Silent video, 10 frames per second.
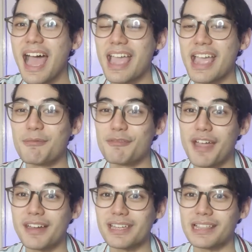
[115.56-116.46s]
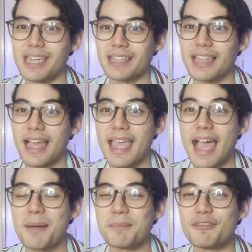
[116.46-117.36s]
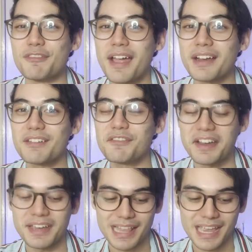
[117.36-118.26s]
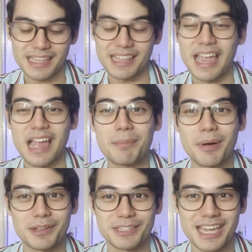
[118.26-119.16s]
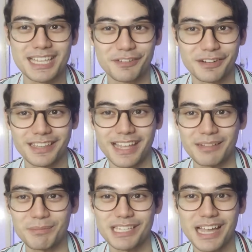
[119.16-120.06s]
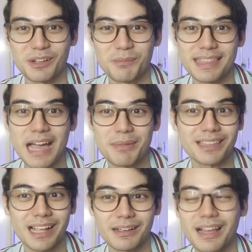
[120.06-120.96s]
I am very late. I am very, very late and I apologize for that. Masyadong madaming